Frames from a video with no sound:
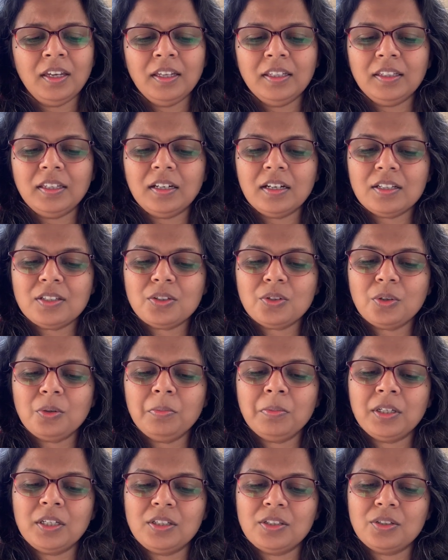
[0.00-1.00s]
There are so
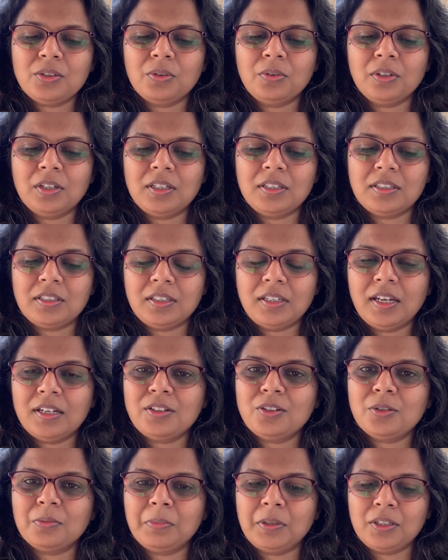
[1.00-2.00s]
many stories
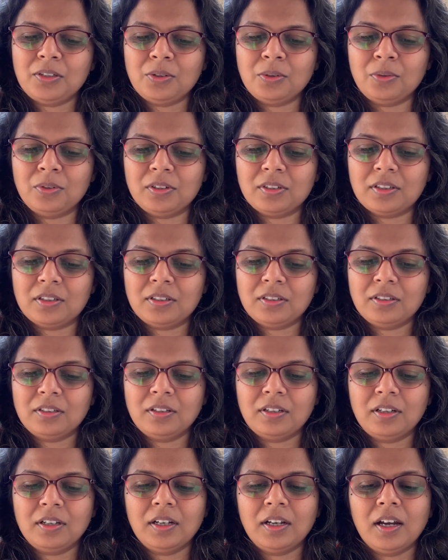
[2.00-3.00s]
yet to be told,
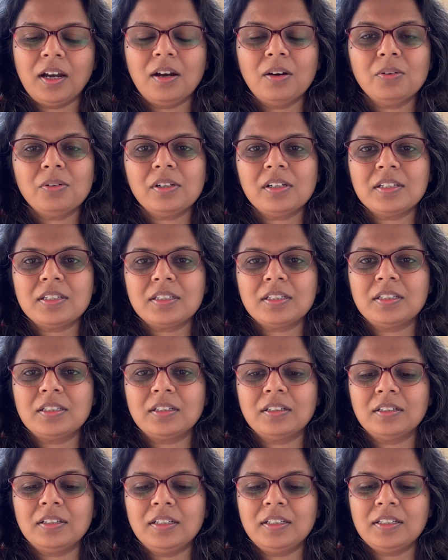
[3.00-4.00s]
countless
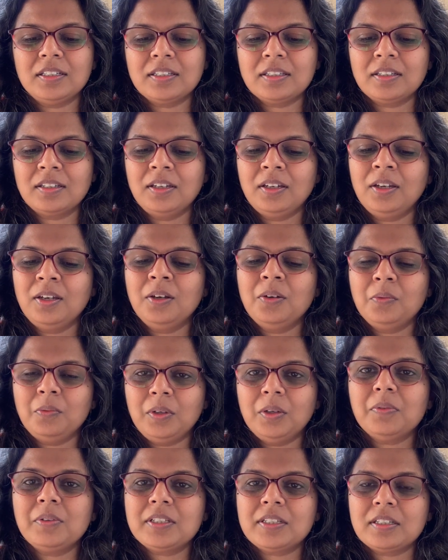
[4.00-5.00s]
journeys
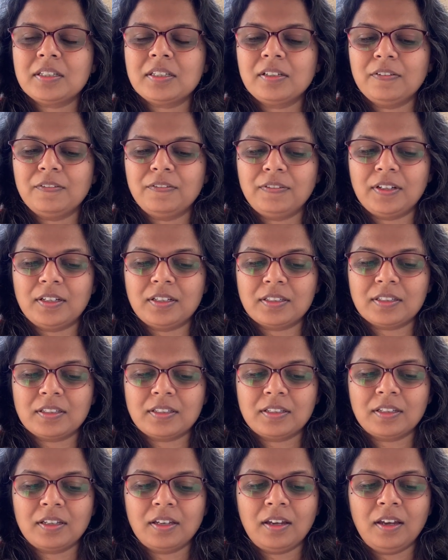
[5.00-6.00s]
we will still face.